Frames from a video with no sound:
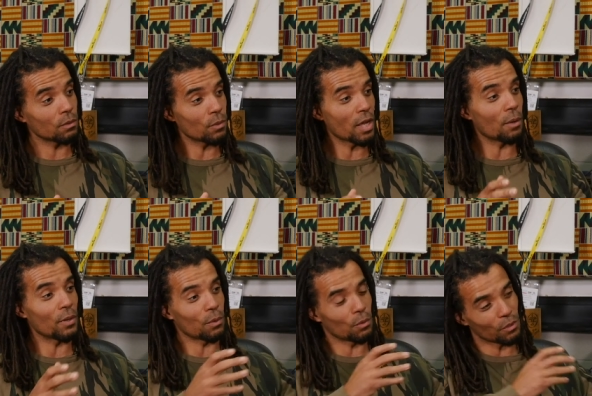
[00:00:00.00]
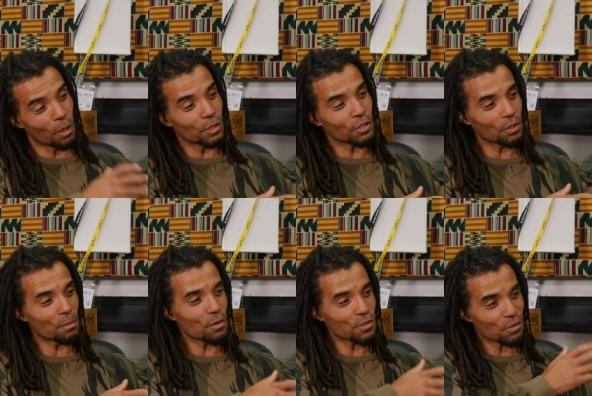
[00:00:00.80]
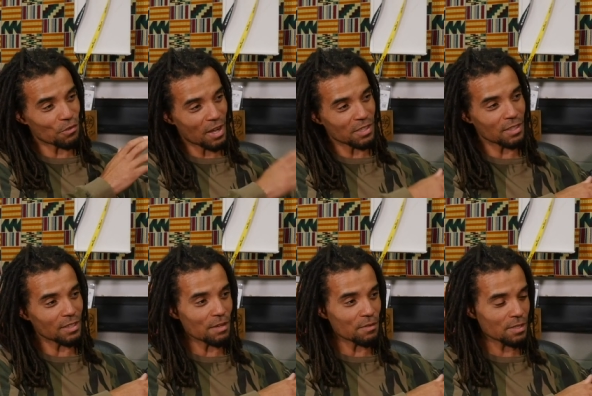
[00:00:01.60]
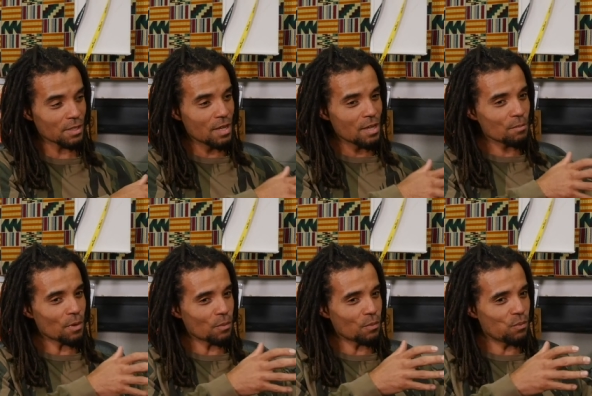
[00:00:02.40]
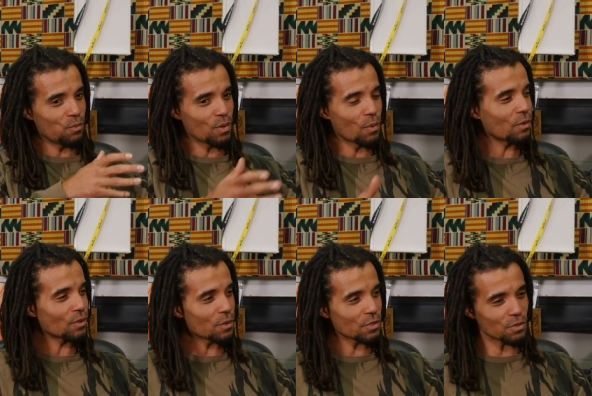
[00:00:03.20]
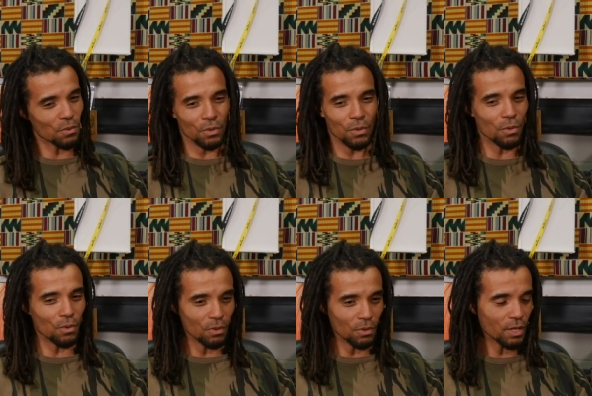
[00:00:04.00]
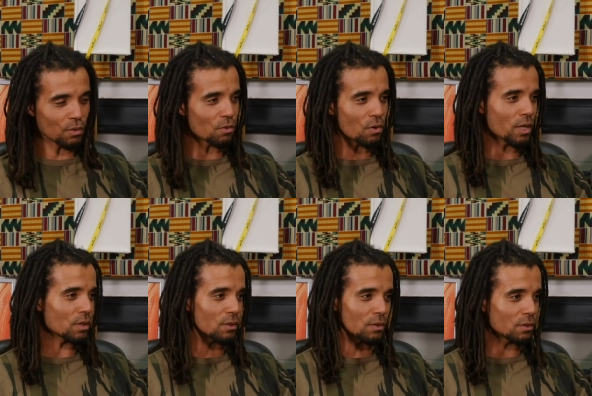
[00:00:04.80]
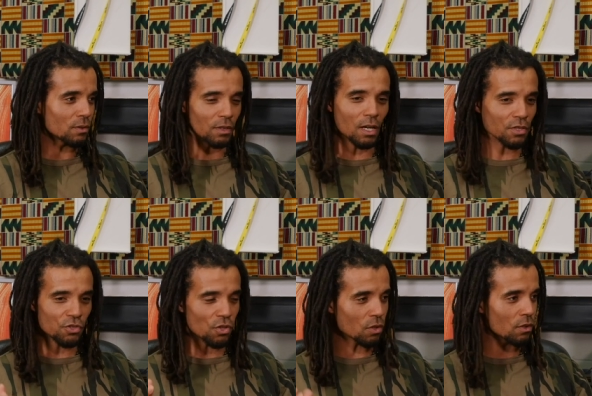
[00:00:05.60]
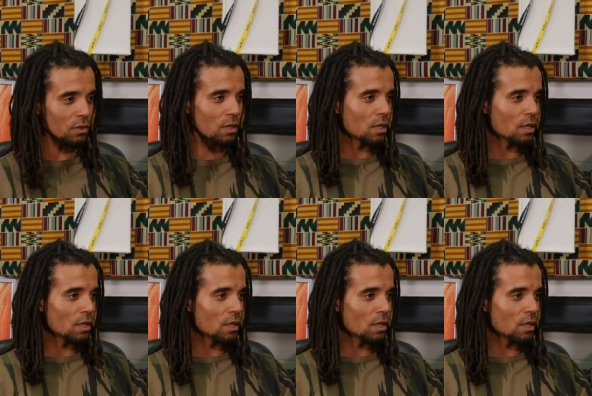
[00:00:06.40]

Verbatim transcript: We, we all know a Toni Morrison or Angela Davis, but we won't know a Stuart Hall or a Gilroy or a Gus John